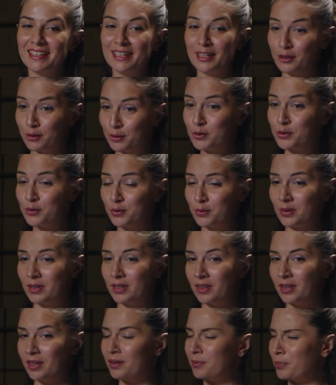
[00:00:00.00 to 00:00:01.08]
They're also, I
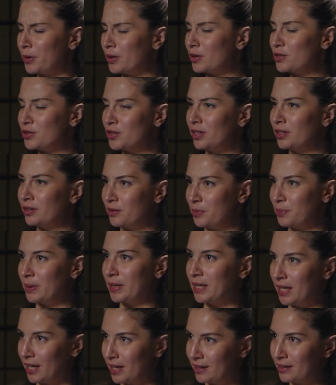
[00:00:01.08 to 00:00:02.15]
think, partially
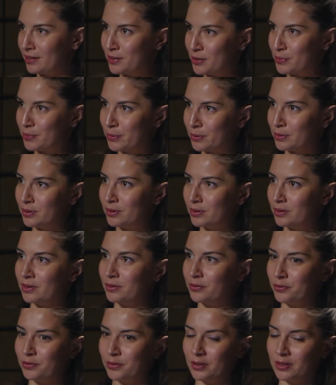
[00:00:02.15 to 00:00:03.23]
replicating this model
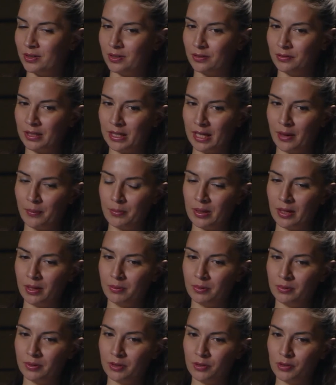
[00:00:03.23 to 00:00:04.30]
of the cap
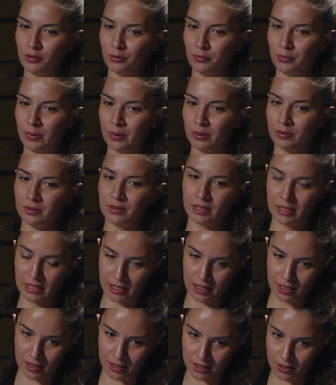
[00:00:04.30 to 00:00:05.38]
table that you've built,
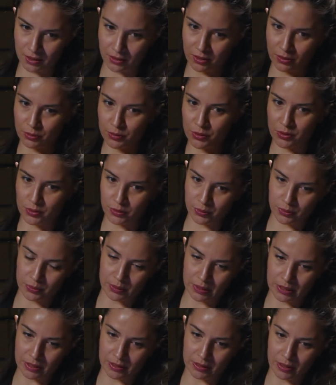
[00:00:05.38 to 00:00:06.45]
letting also
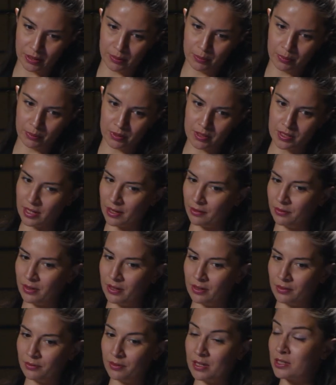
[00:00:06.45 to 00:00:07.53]
employees having
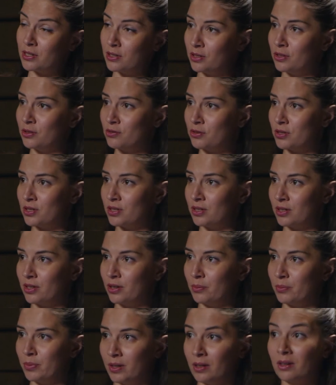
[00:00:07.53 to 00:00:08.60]
a vested interest in the
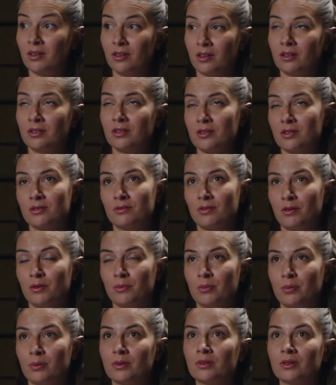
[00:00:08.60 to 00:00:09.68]
company. And I think this is very
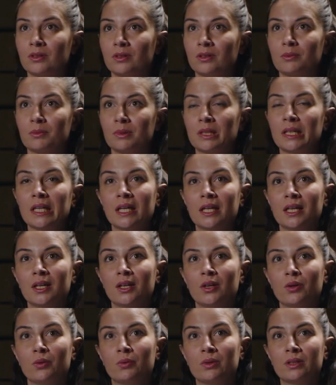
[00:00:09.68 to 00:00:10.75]
important. I mean, yeah.
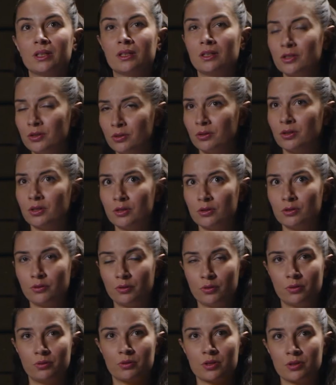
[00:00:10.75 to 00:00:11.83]
With Christo,
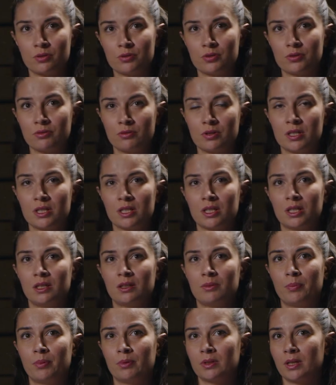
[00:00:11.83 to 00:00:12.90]
who was also recently in
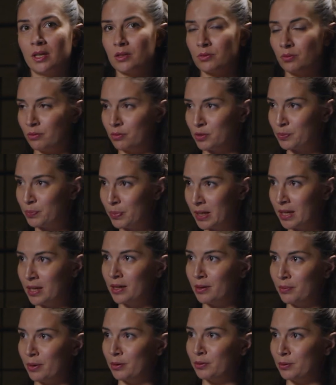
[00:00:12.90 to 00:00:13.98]
the podcast, we were speaking
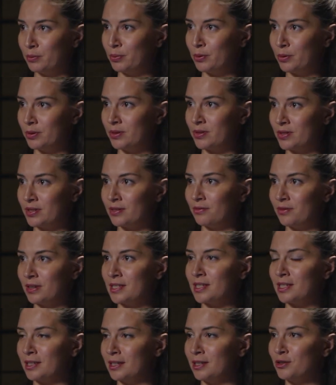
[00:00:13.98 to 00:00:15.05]
about the importance of
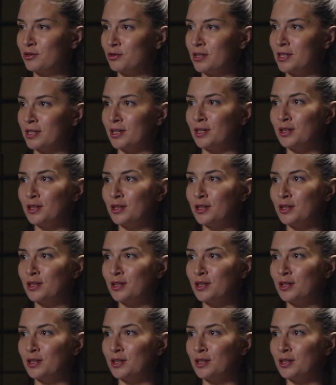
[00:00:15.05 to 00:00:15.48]
vested interest.